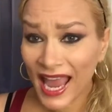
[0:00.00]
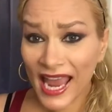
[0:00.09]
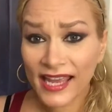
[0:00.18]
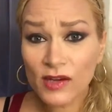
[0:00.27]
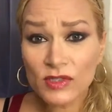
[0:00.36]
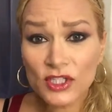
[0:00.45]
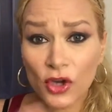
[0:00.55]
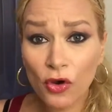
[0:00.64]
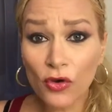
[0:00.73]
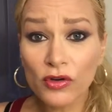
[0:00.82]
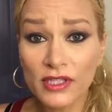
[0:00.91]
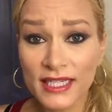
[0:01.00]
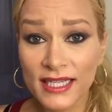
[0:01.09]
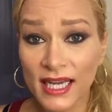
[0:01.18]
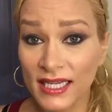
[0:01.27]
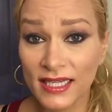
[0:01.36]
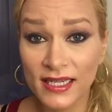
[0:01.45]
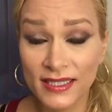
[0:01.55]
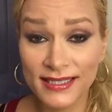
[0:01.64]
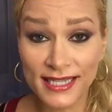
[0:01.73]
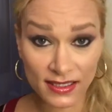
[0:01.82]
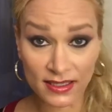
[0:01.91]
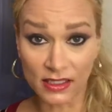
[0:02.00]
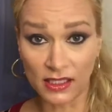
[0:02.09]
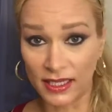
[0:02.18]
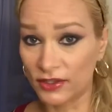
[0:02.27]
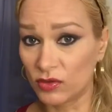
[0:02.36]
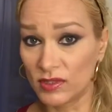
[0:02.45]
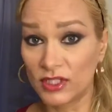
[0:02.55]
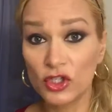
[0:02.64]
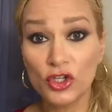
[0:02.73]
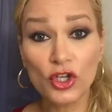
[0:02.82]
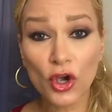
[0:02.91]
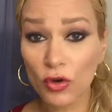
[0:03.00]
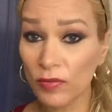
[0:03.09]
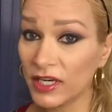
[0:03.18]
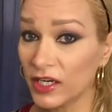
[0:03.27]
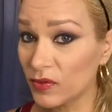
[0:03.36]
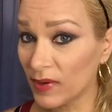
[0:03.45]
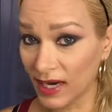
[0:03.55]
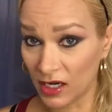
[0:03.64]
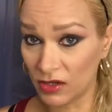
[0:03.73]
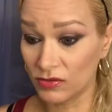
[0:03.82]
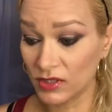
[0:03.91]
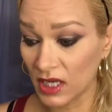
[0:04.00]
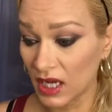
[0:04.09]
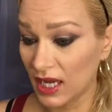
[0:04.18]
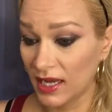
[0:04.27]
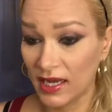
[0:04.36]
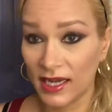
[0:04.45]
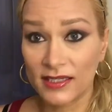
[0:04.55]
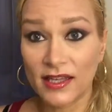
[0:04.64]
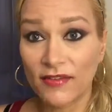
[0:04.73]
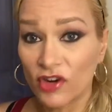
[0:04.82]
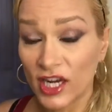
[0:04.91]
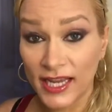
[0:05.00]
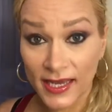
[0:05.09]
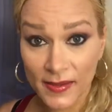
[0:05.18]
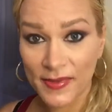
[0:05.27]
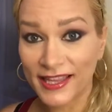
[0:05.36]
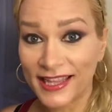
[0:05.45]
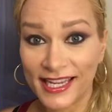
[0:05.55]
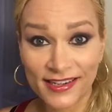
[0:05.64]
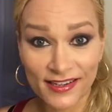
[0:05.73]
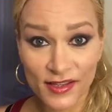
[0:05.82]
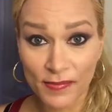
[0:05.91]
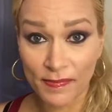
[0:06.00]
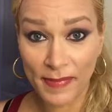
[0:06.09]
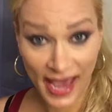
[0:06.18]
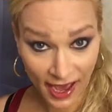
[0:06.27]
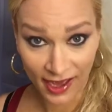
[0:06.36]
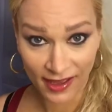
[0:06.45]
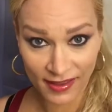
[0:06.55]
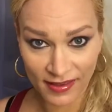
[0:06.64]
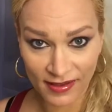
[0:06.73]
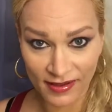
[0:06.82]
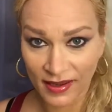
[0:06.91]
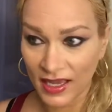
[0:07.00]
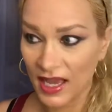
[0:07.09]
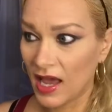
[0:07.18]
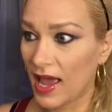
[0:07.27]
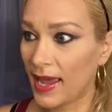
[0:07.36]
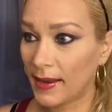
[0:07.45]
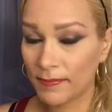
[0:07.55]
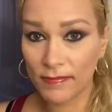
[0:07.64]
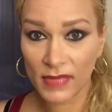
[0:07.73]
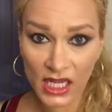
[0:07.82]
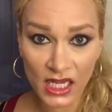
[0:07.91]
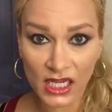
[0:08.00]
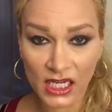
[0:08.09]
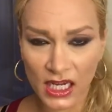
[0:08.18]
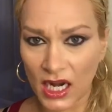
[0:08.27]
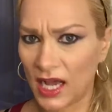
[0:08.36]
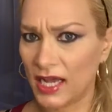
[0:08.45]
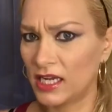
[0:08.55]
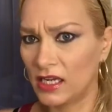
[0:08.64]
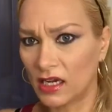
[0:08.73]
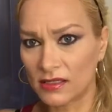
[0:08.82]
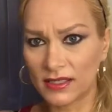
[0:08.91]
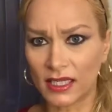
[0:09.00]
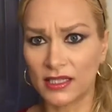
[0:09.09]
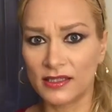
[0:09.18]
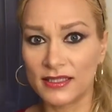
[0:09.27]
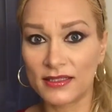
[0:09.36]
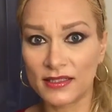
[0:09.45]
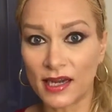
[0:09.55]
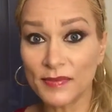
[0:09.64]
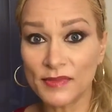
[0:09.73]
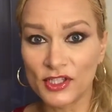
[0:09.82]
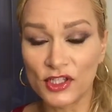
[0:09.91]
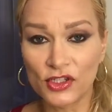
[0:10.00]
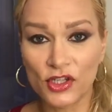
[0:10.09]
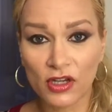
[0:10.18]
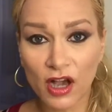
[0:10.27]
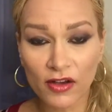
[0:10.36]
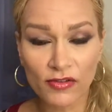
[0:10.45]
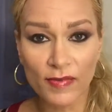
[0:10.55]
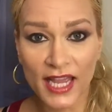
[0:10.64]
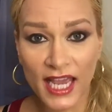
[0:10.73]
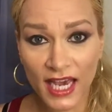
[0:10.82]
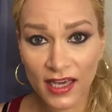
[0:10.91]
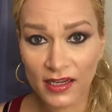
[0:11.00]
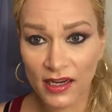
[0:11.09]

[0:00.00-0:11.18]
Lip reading: And it was totally desolate. There was nobody around except for him at the end of the path and me. And I suddenly stopped and took off my hat.